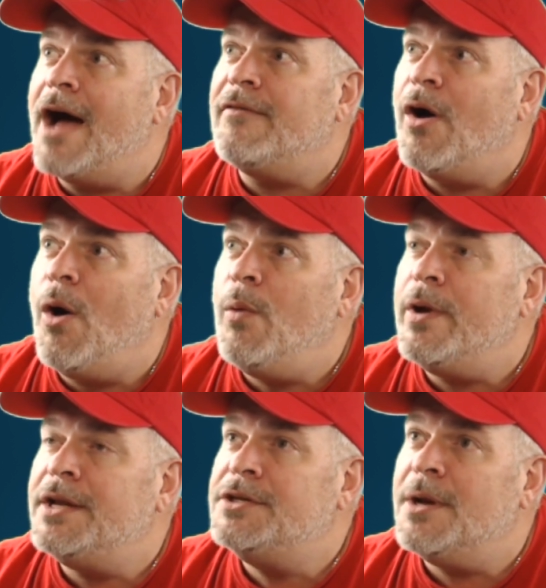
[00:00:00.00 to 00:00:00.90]
I've
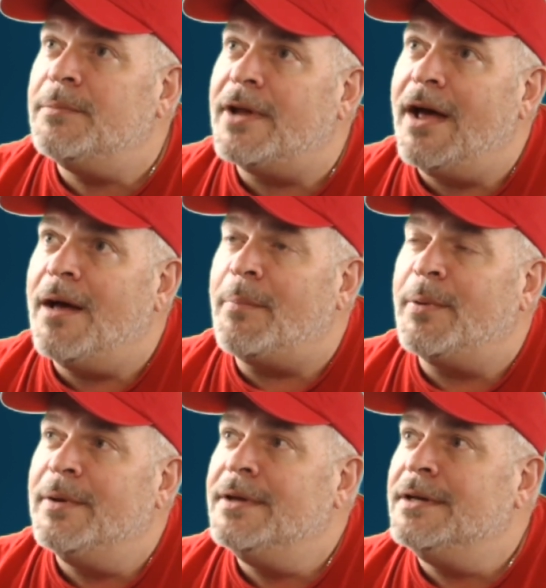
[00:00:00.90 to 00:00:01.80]
already jumped up
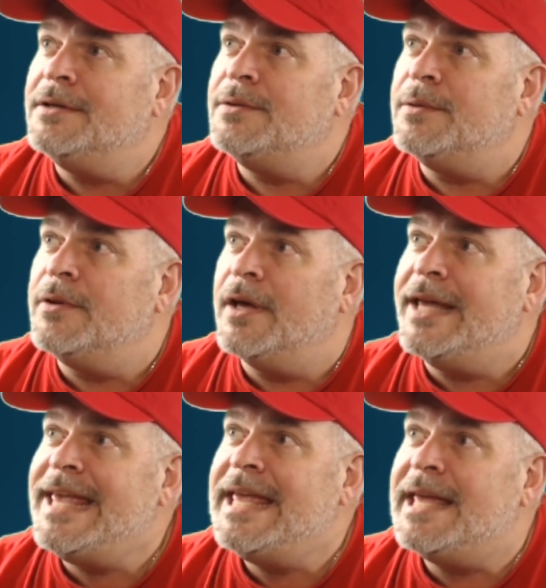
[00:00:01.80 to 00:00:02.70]
to the
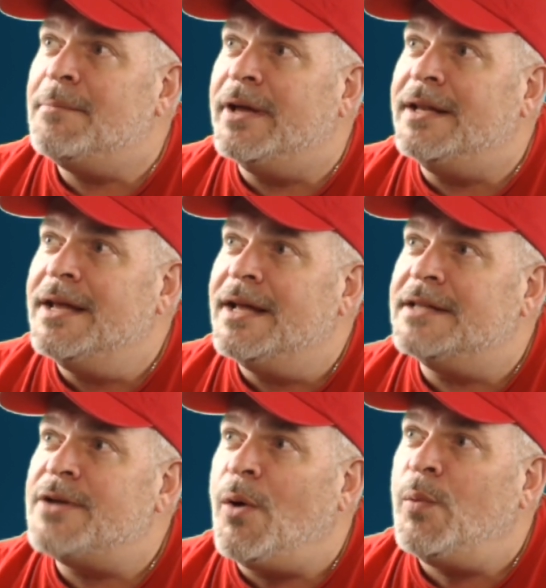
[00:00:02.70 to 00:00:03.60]
E, but
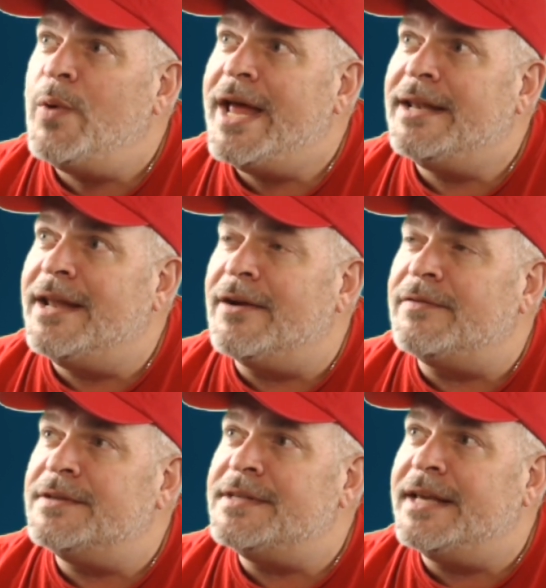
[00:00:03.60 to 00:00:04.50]
it's all red there,
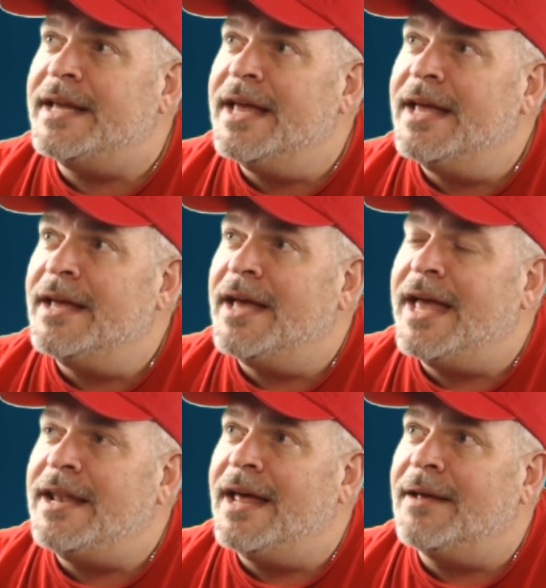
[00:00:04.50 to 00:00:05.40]
if you see,
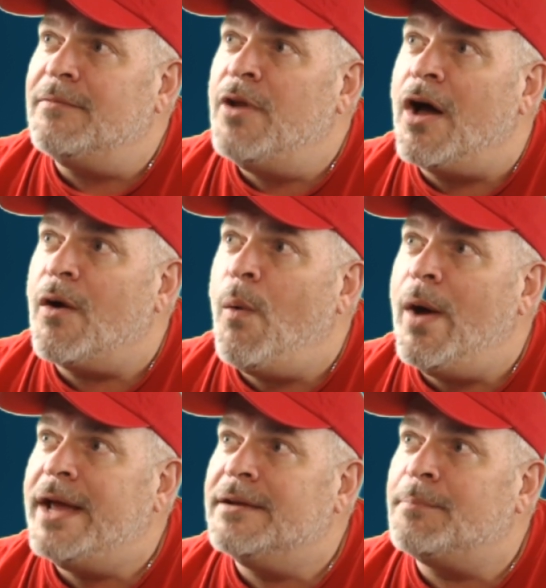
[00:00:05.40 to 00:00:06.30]
and not
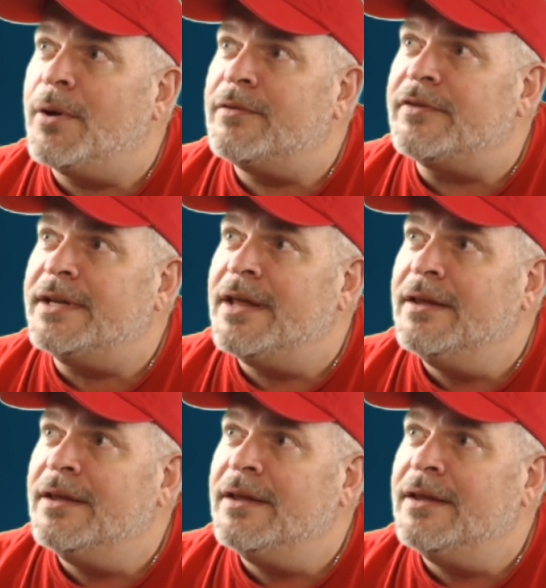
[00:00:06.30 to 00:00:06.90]
quite perfect.